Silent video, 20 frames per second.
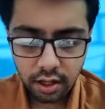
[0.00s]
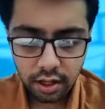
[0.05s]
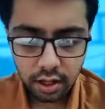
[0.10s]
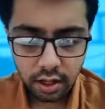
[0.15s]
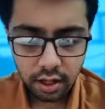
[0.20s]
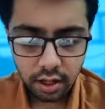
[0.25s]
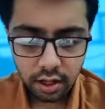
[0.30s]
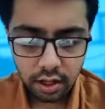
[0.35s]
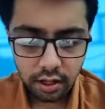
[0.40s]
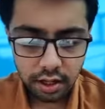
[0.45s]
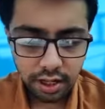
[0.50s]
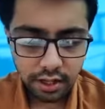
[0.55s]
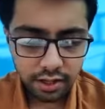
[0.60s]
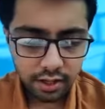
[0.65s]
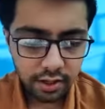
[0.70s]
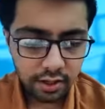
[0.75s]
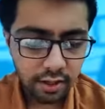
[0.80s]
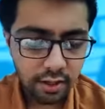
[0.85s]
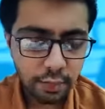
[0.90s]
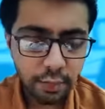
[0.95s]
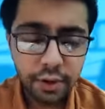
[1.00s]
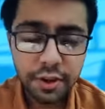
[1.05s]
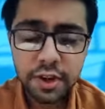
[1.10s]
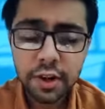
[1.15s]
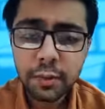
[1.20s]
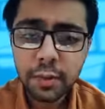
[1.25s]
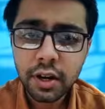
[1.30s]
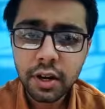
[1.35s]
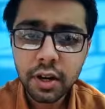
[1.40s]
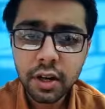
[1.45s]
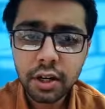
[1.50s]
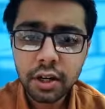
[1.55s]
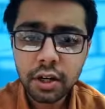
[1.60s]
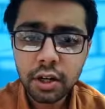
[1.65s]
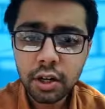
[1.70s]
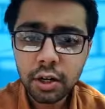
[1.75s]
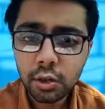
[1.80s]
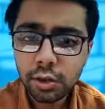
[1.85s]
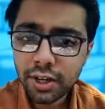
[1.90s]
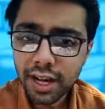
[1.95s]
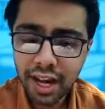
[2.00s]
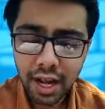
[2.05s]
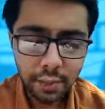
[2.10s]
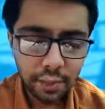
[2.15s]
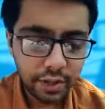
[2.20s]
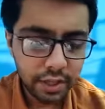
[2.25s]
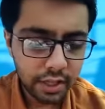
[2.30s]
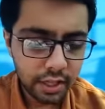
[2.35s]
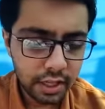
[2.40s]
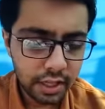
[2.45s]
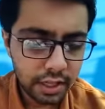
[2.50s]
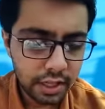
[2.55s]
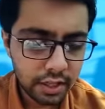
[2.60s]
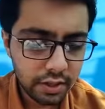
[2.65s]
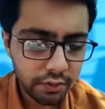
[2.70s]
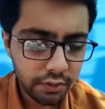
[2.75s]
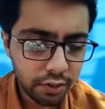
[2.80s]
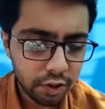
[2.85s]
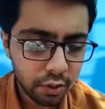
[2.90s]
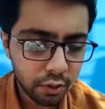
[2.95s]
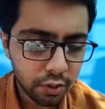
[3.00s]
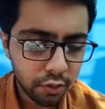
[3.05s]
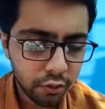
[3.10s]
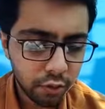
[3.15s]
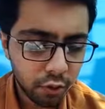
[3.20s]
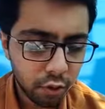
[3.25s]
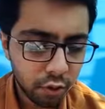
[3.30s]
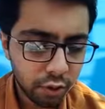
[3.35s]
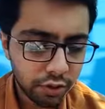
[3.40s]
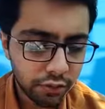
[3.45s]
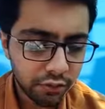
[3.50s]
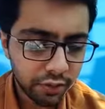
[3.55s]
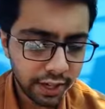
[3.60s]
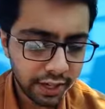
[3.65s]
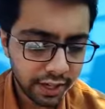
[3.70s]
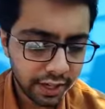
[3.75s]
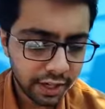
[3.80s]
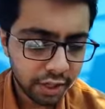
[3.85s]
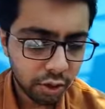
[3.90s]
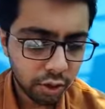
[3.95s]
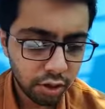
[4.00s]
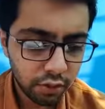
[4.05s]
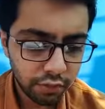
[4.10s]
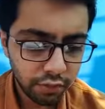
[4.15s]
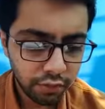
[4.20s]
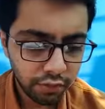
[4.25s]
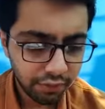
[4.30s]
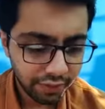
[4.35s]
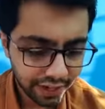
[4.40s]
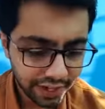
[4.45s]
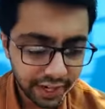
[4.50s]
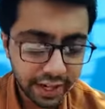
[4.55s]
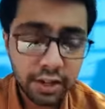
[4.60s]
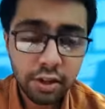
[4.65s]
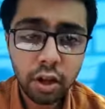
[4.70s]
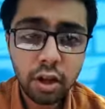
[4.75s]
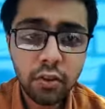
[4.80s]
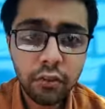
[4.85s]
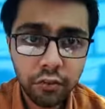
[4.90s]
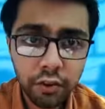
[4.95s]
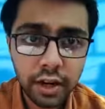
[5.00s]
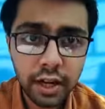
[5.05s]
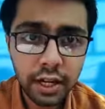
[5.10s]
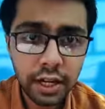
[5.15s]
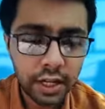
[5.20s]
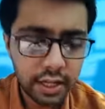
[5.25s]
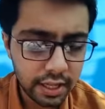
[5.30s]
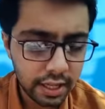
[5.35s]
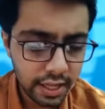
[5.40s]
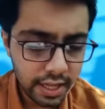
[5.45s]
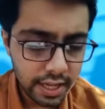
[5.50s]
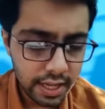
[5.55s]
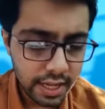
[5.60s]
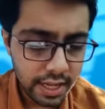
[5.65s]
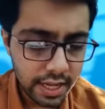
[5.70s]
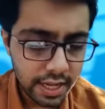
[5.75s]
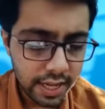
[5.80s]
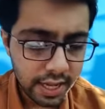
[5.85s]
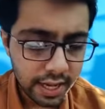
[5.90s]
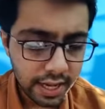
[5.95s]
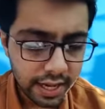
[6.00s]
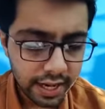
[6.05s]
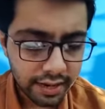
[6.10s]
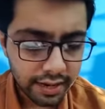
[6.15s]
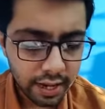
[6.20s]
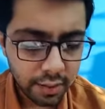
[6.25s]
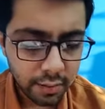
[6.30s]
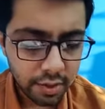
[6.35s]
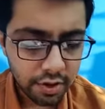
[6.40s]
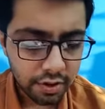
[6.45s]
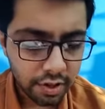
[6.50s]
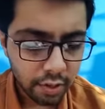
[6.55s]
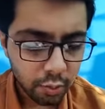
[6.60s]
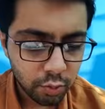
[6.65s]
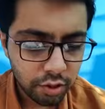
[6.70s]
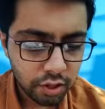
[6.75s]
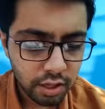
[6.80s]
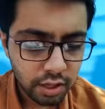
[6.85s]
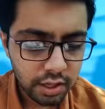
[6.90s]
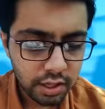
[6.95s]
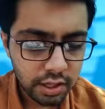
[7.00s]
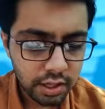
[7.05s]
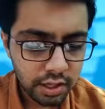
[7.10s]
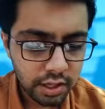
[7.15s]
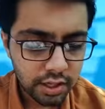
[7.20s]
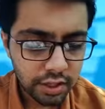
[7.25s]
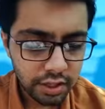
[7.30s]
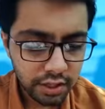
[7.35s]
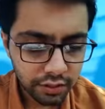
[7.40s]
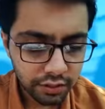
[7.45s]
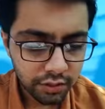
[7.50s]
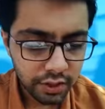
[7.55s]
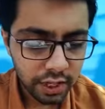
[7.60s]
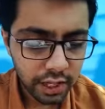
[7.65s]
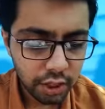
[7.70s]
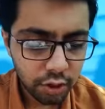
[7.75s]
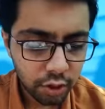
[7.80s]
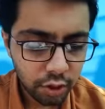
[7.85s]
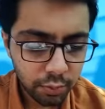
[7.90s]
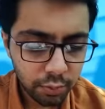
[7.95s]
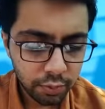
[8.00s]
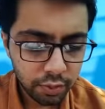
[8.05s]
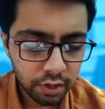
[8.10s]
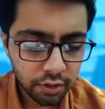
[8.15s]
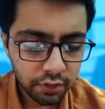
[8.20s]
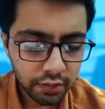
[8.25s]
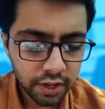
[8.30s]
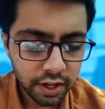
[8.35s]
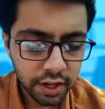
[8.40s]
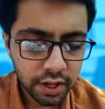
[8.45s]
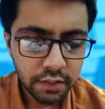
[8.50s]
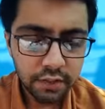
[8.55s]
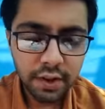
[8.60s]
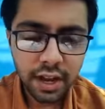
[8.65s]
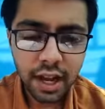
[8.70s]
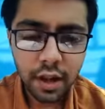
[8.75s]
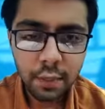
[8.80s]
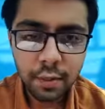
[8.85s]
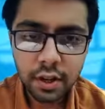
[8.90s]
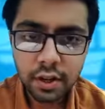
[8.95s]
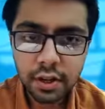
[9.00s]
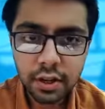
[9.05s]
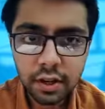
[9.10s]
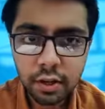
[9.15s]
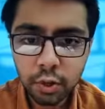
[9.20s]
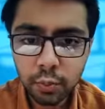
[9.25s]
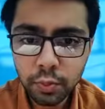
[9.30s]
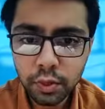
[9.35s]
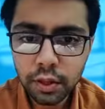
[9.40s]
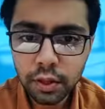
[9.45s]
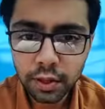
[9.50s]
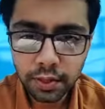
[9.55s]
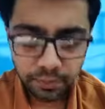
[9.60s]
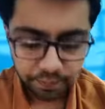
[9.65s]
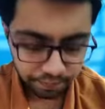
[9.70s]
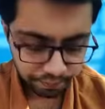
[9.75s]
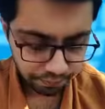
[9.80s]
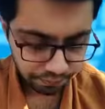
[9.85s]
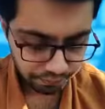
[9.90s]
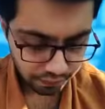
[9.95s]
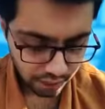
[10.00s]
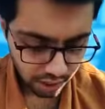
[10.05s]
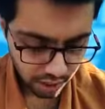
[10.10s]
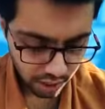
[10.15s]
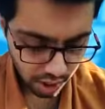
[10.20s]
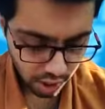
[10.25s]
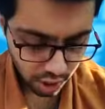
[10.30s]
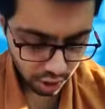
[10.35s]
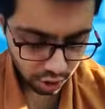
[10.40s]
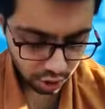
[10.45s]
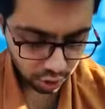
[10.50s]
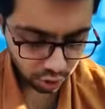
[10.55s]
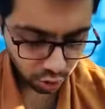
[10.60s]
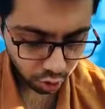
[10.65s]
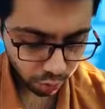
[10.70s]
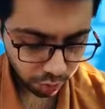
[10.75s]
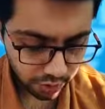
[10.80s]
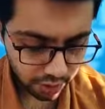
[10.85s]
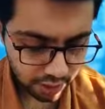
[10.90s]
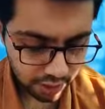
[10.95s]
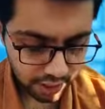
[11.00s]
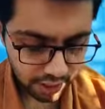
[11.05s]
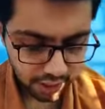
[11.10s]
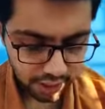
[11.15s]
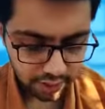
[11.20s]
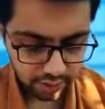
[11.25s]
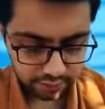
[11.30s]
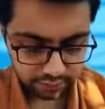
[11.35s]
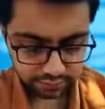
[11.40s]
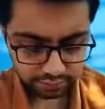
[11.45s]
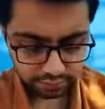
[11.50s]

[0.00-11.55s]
that is, it's a patient with an uncontrolled diabetes. Which of the following findings on a fundus examination would suggest a severe non-proliferative diabetic retinopathy? So options are: